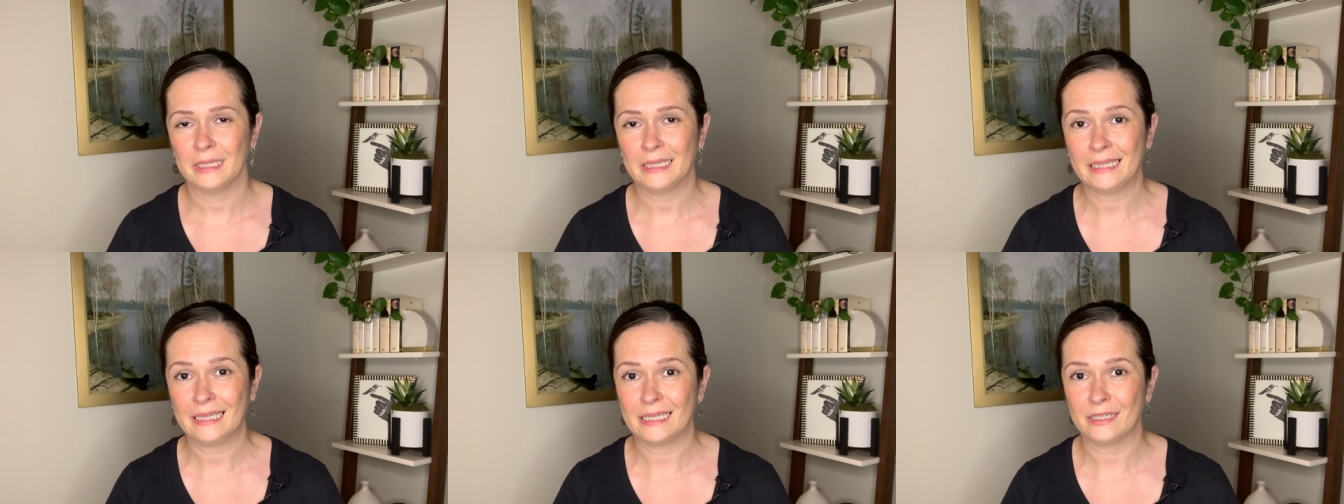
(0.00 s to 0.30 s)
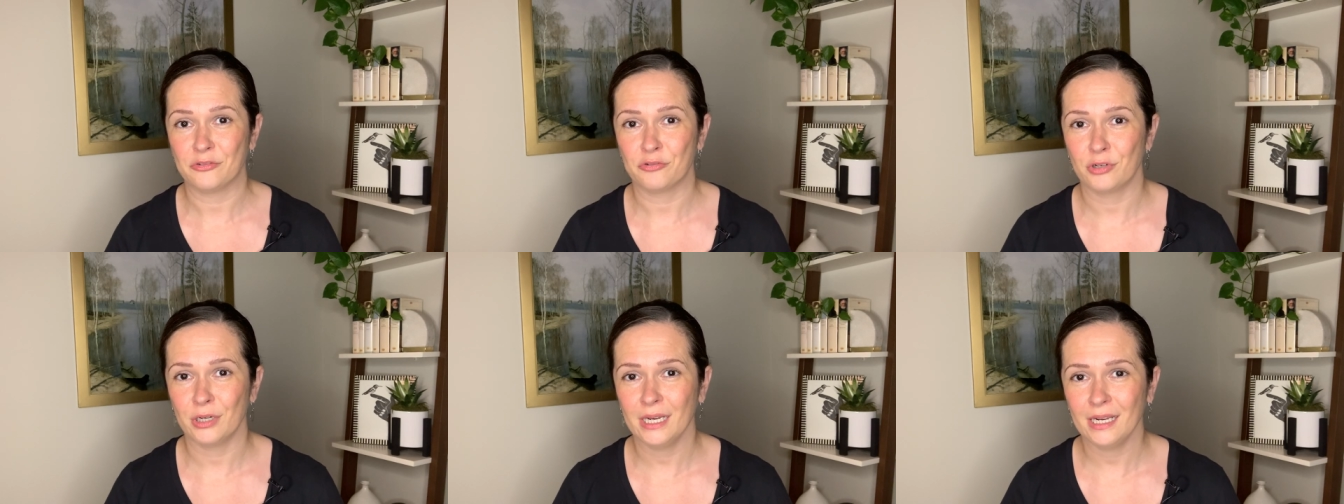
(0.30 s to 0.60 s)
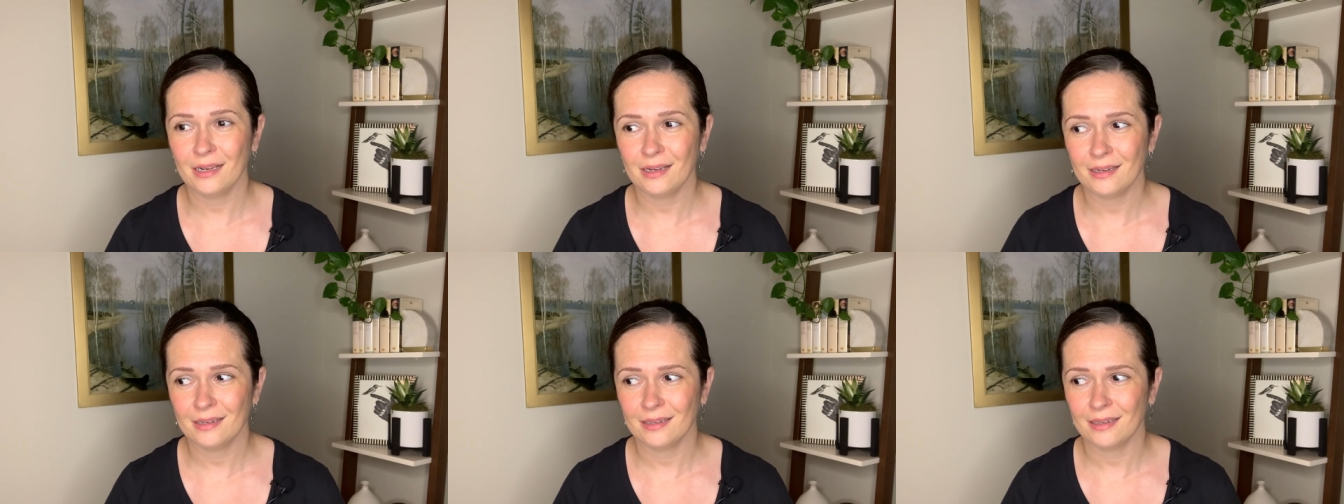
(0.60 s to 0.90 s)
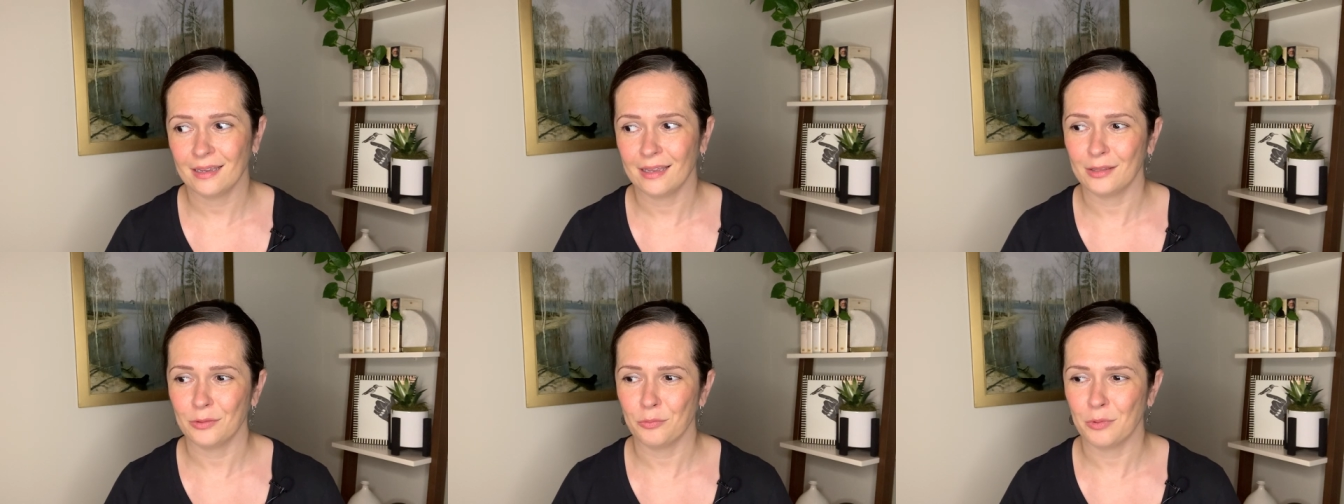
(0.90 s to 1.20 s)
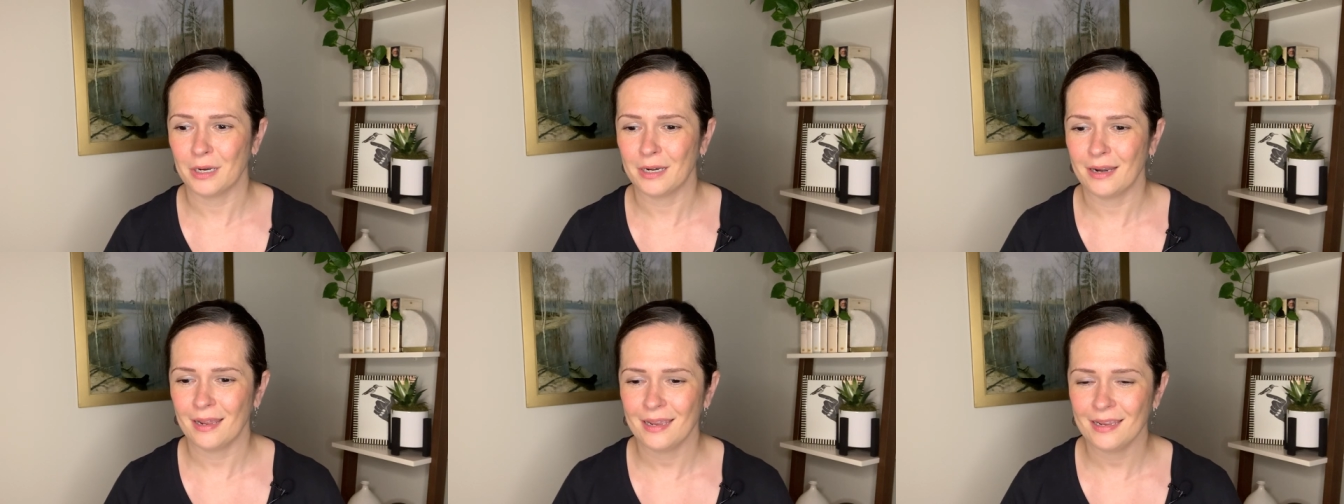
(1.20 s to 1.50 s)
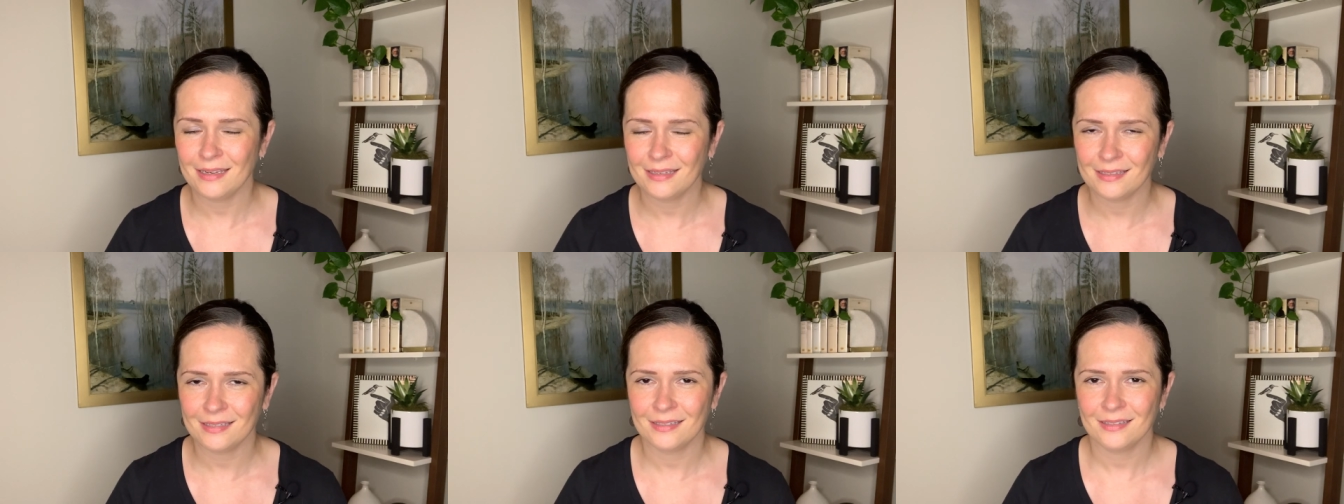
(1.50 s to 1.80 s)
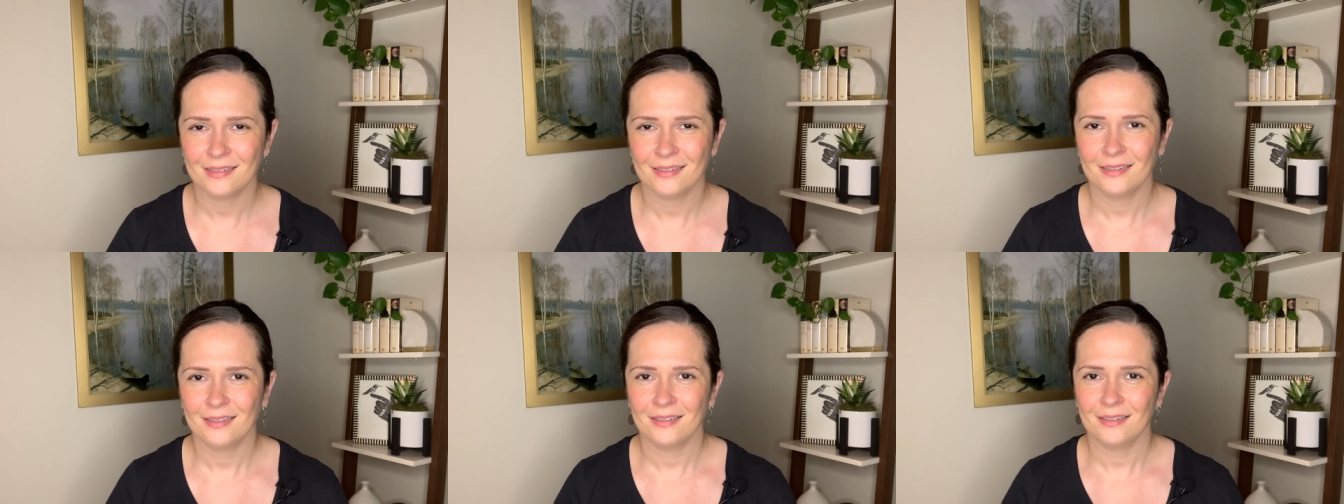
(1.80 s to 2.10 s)
can drink at one night.
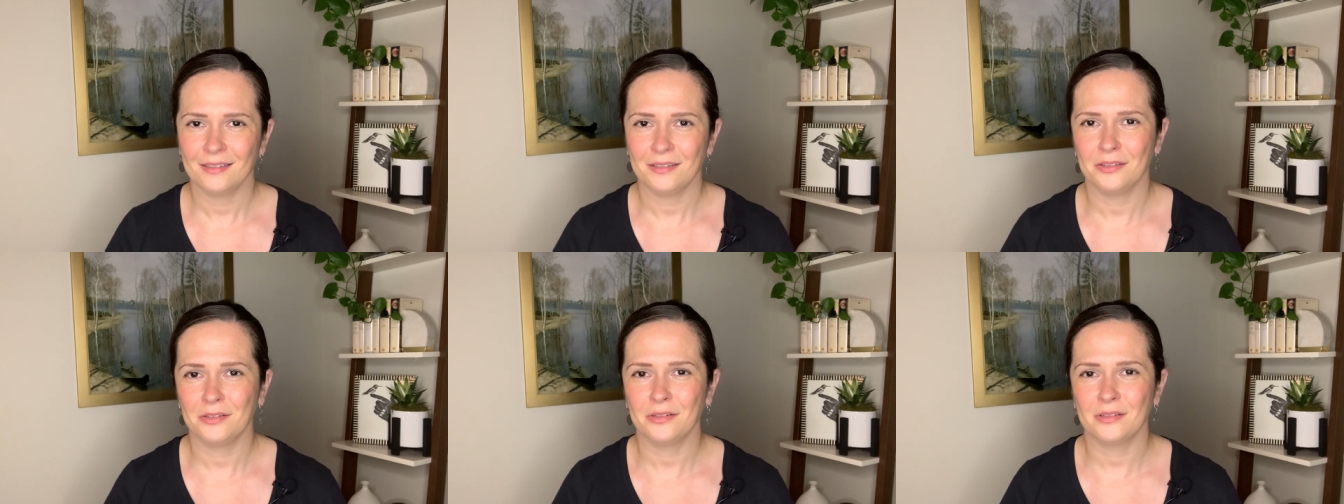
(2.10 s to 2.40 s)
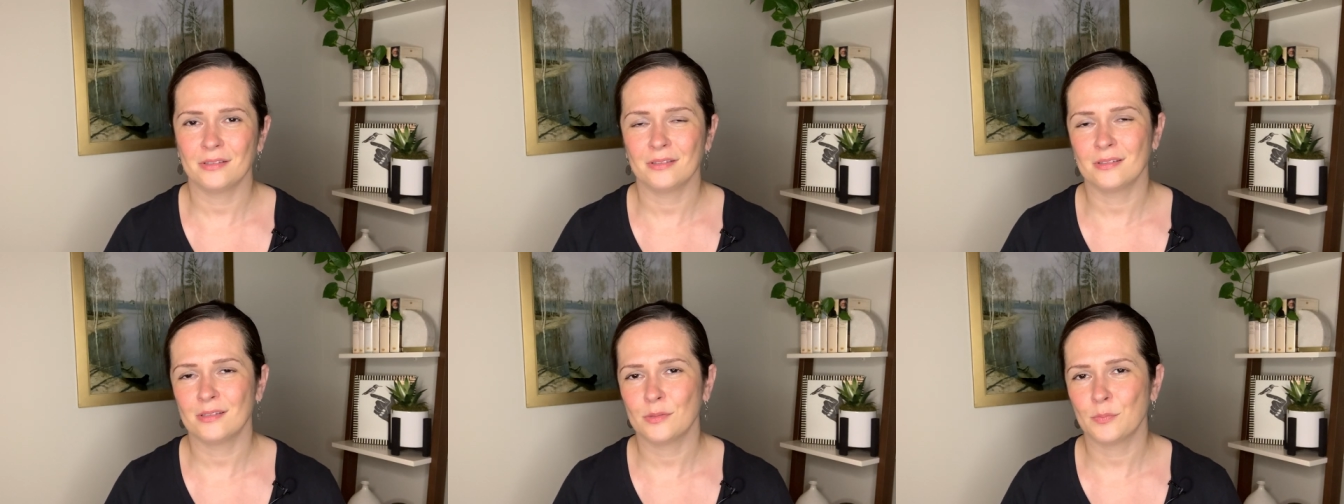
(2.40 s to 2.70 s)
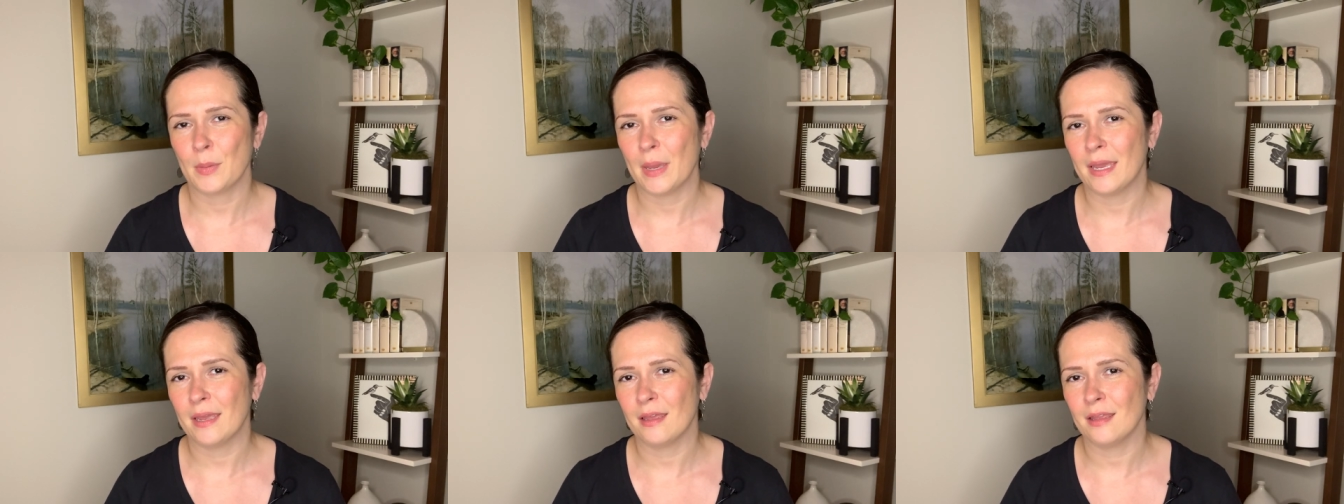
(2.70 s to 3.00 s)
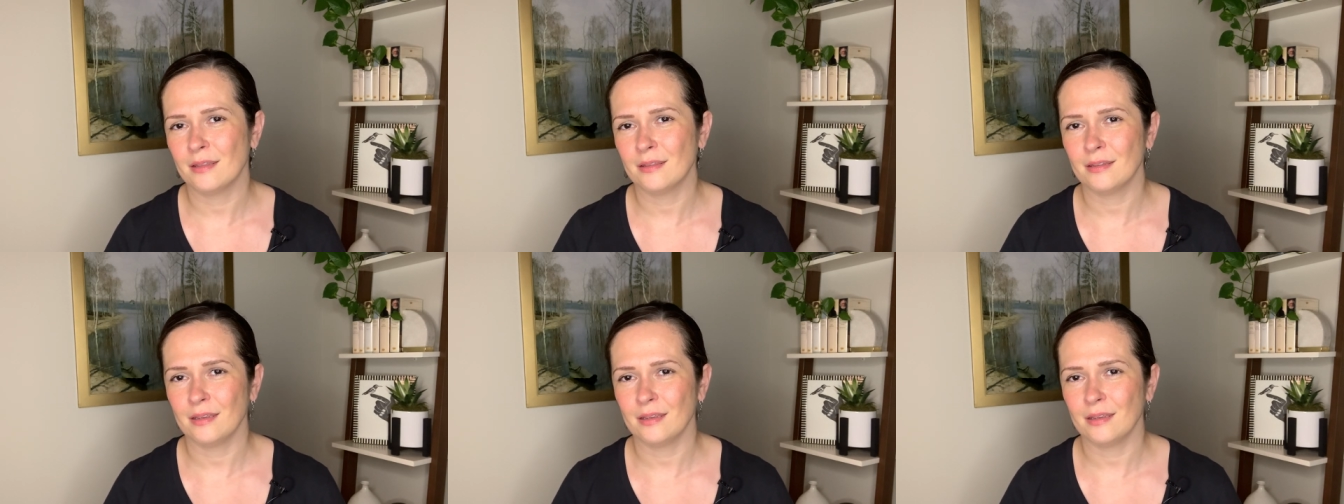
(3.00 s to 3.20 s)
You can spend